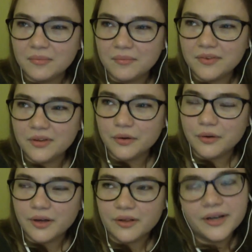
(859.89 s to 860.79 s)
So
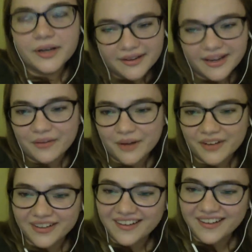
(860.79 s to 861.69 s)
on the one hand, yeah,
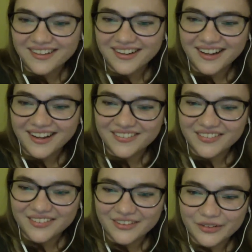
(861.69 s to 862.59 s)
watching Austin in action was